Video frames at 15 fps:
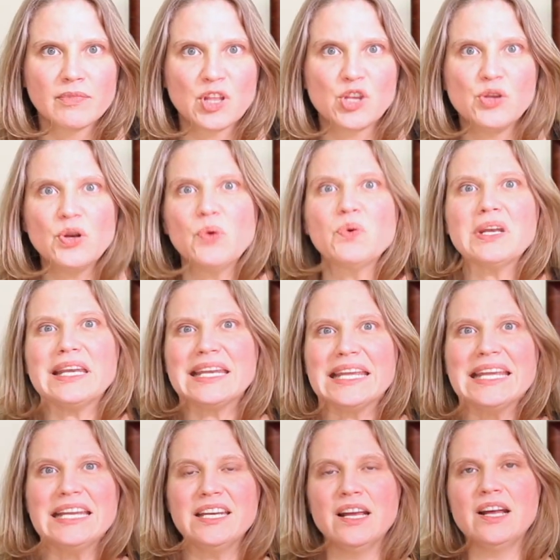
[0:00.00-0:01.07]
You don't
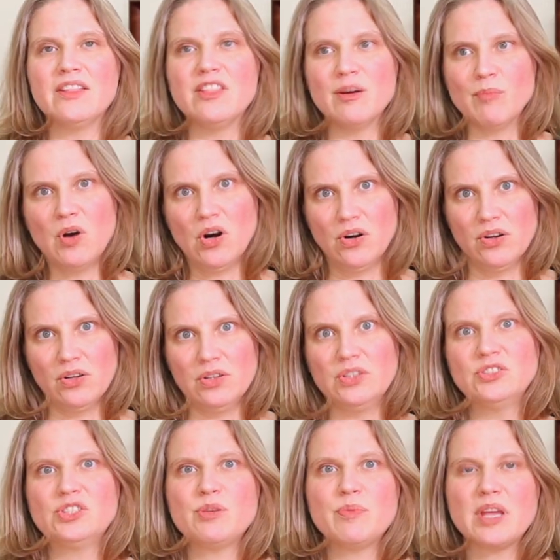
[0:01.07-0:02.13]
need them all
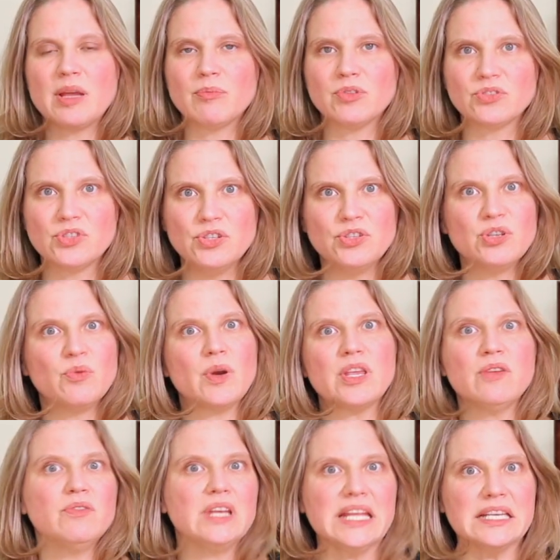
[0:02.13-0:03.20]
to be able to do what
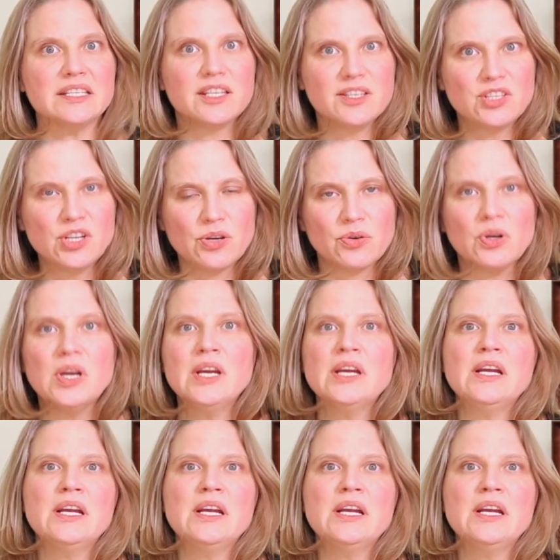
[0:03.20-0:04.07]
you need to do.